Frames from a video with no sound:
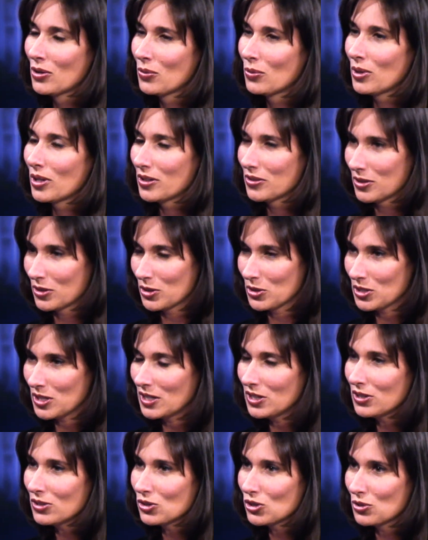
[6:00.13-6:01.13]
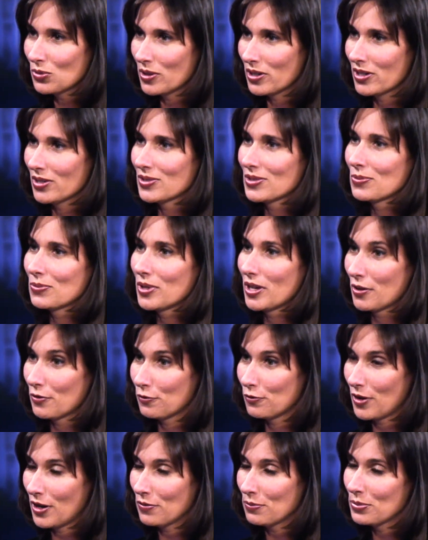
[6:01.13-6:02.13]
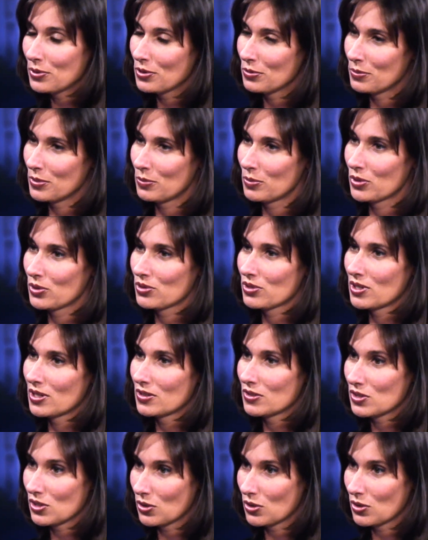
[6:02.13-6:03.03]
Well, there are 10 issue areas and we have 5 board members, and